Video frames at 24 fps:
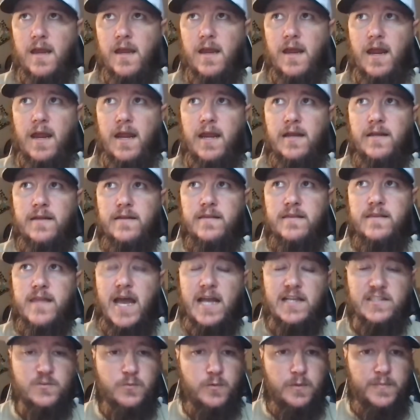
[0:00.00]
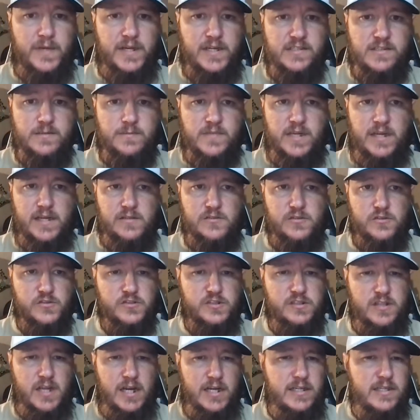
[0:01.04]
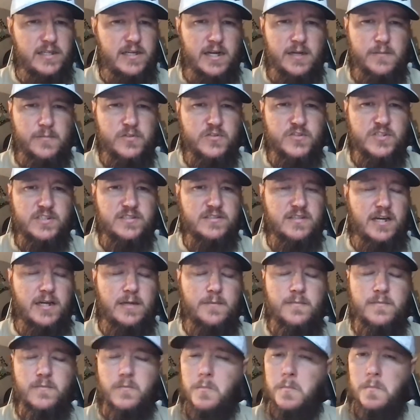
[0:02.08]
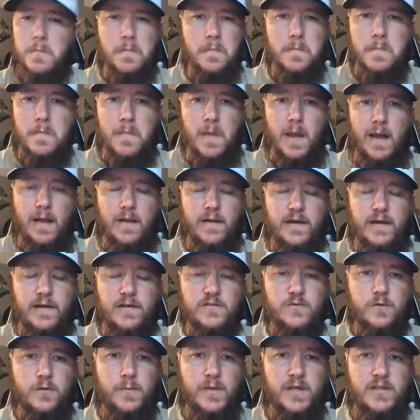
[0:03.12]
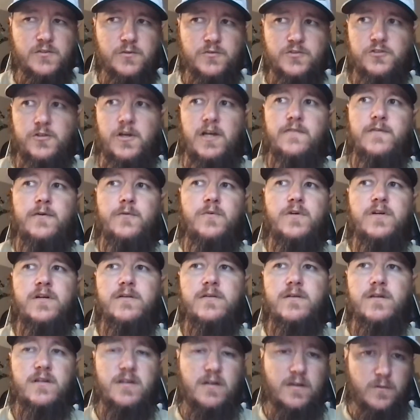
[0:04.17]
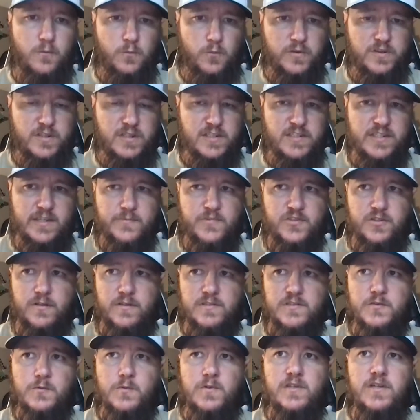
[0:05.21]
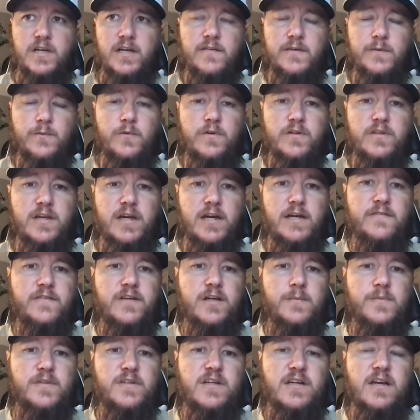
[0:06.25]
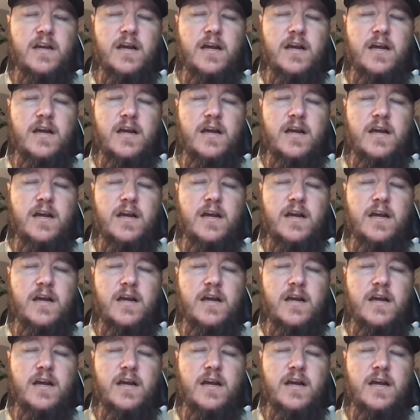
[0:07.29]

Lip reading: And that's what makes them dangerous. 99% of the time, alligators won't mess with you. Everyone, with the exception of this one, everyone that I've come into